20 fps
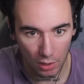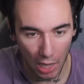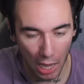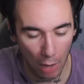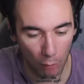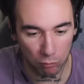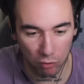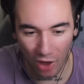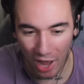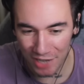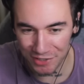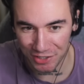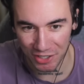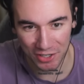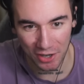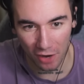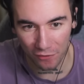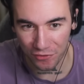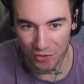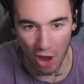I've watched
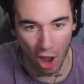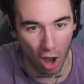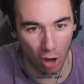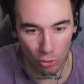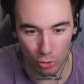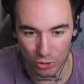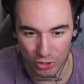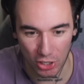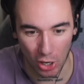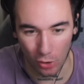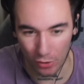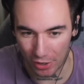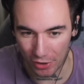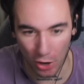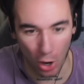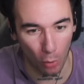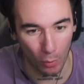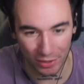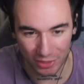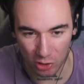enough Naruto to
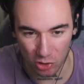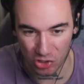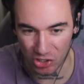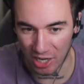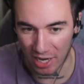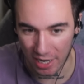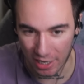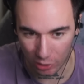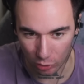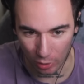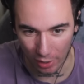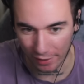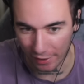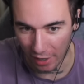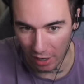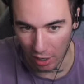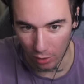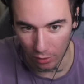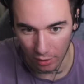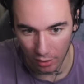know what they're saying right
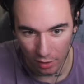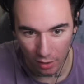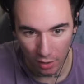now.